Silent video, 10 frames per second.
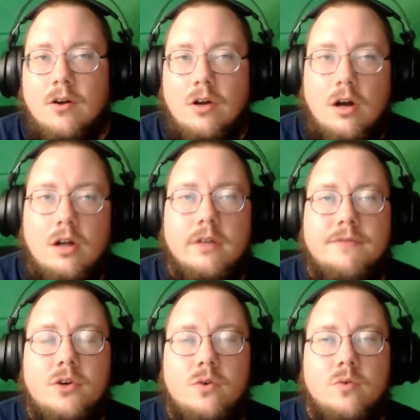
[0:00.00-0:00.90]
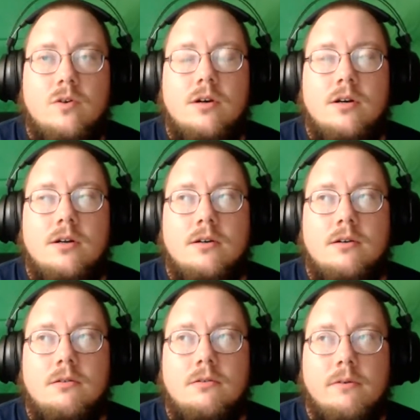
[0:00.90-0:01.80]
all of your
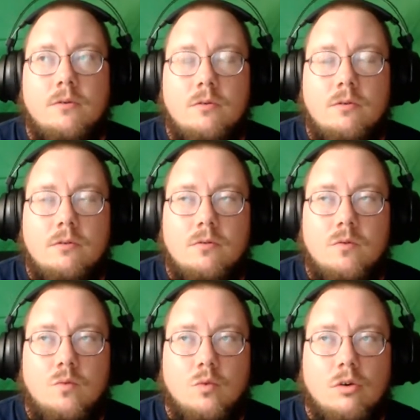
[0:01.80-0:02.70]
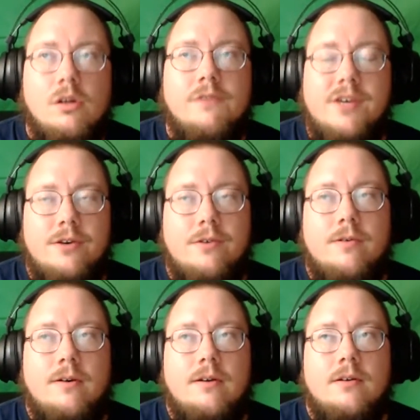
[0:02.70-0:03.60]

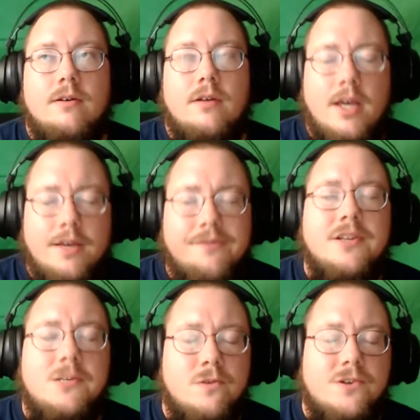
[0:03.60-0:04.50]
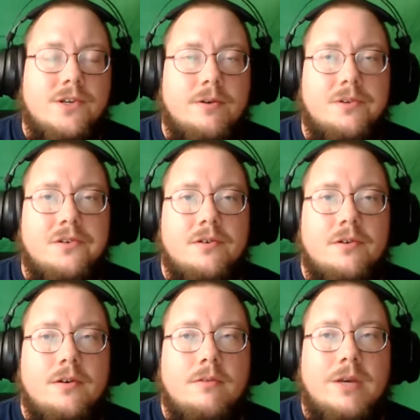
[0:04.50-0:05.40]
worldview in this pursuit
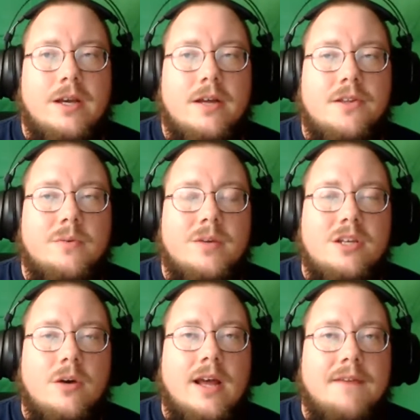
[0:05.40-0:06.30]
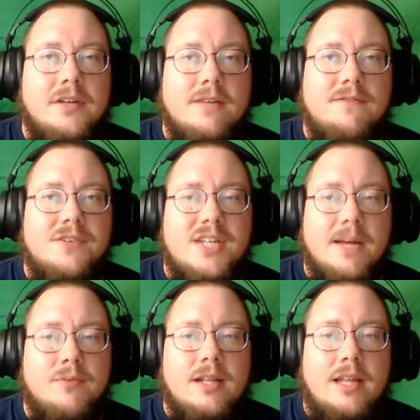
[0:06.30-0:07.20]
because we don't have to live
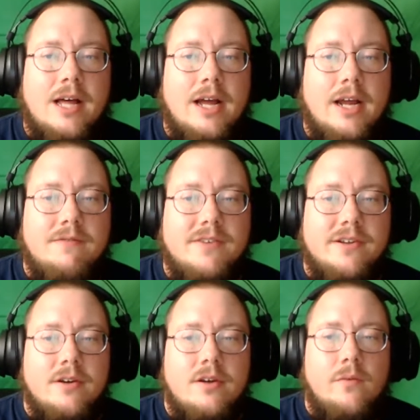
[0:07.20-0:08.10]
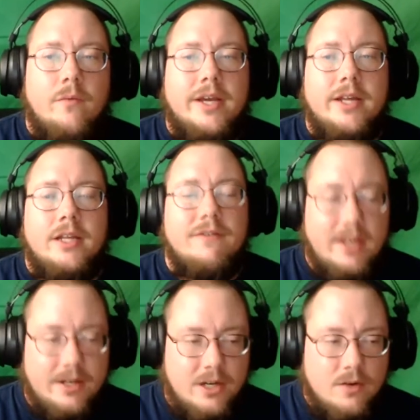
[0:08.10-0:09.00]
separate lives. We can live
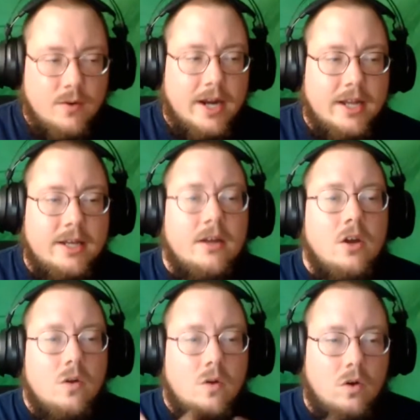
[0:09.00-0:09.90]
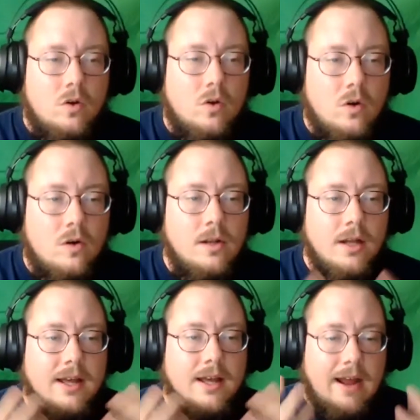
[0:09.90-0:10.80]
integrated, whole,
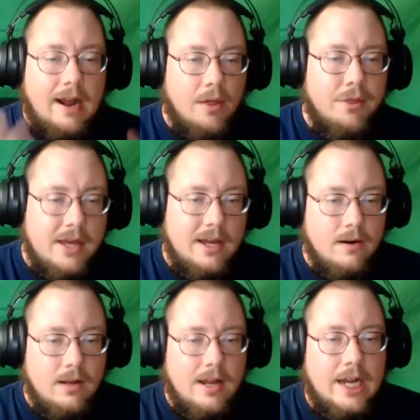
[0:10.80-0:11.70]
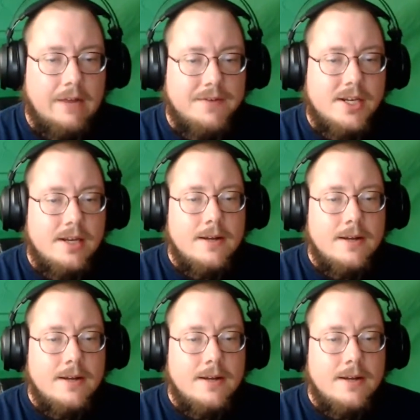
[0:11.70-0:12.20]
healthier lives